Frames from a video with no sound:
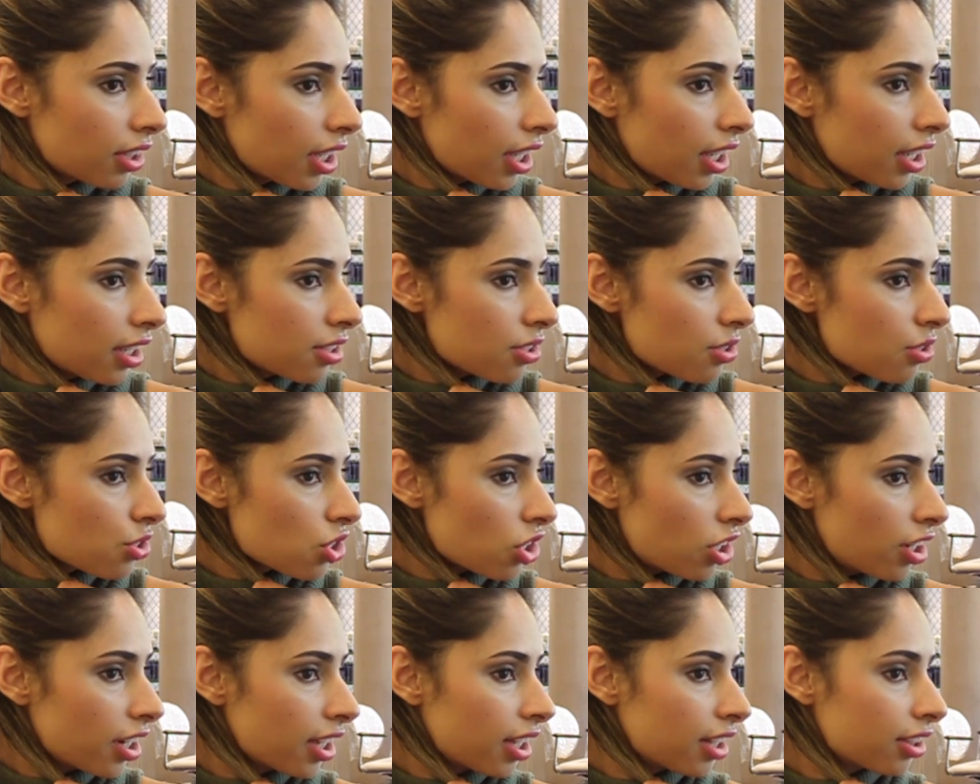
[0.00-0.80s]
Okay, so
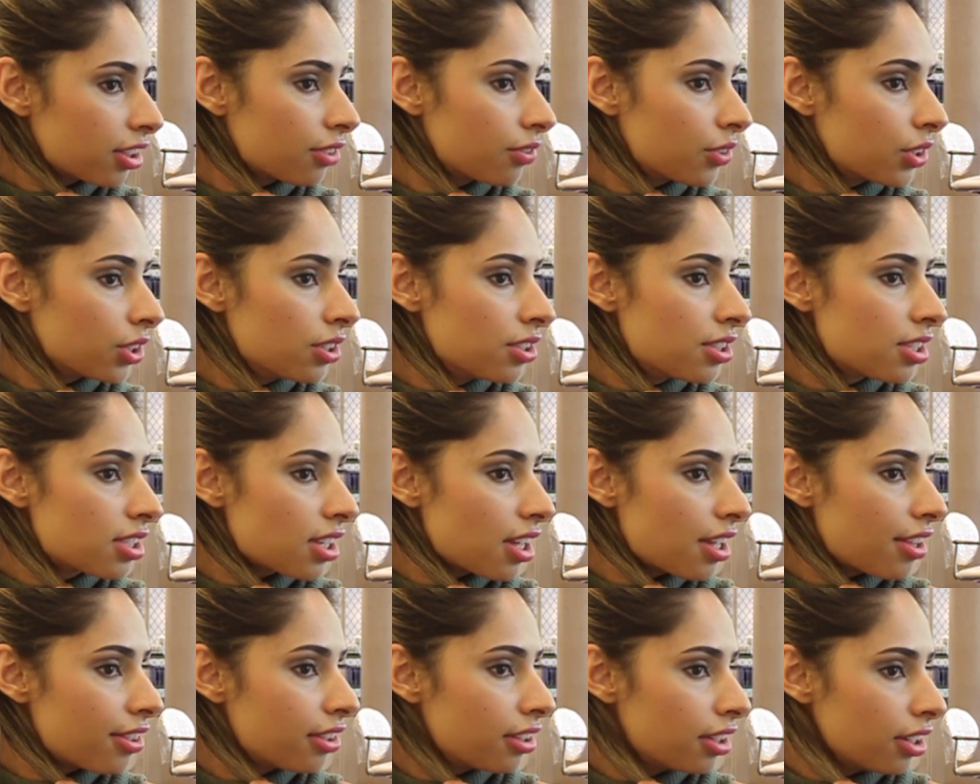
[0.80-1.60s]
starting at the roots
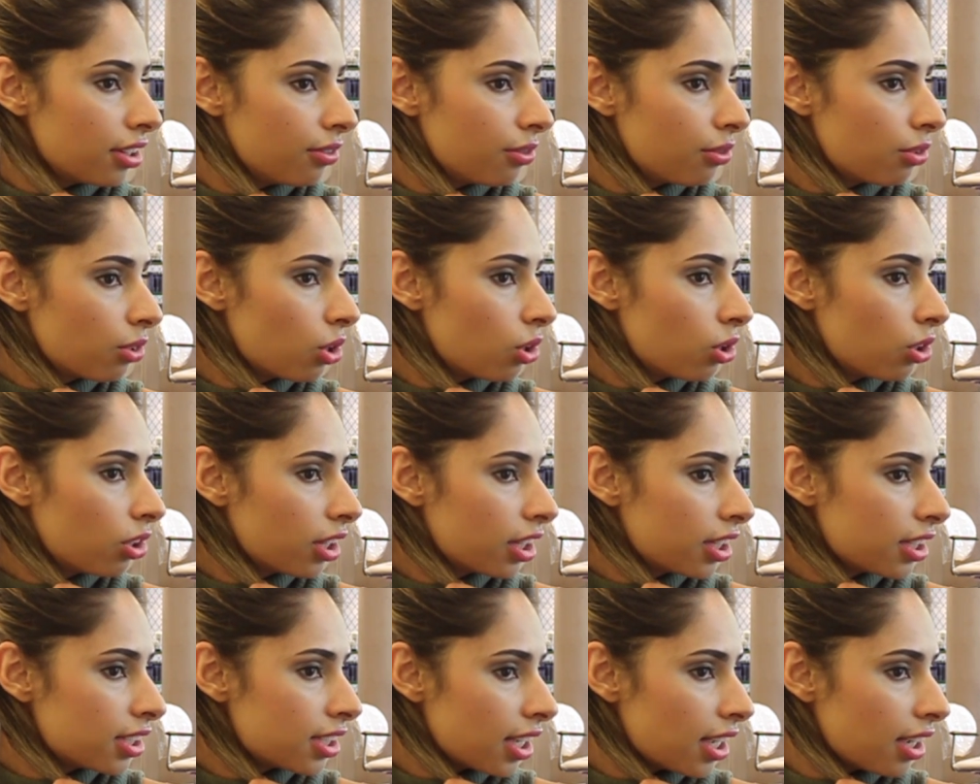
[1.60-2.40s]
and then roll
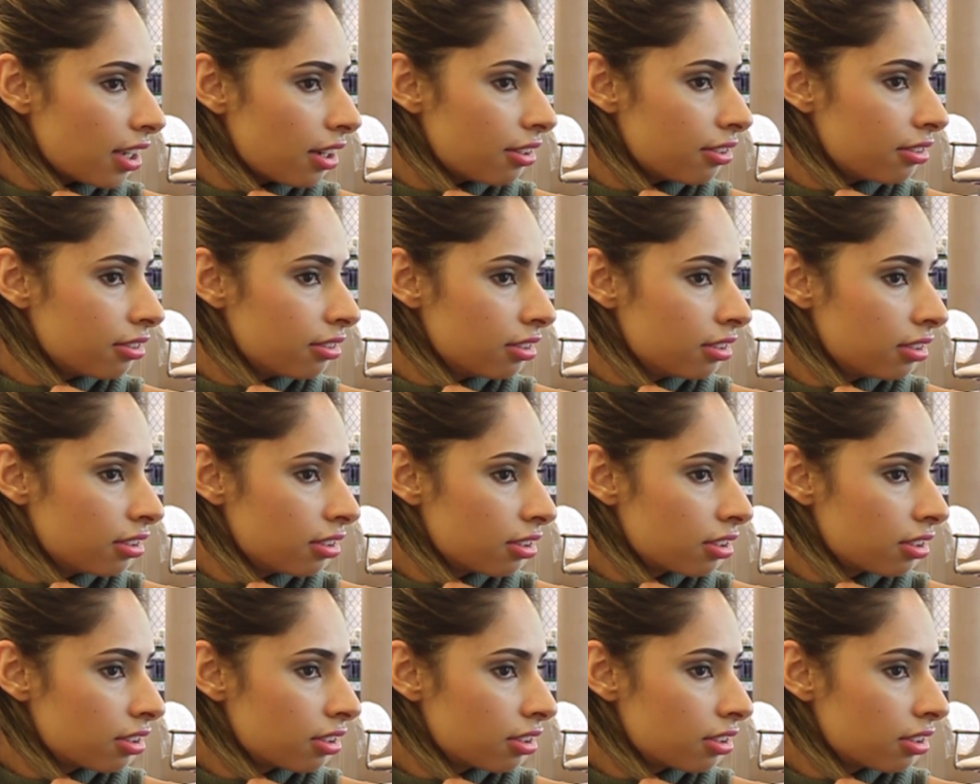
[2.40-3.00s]
it down.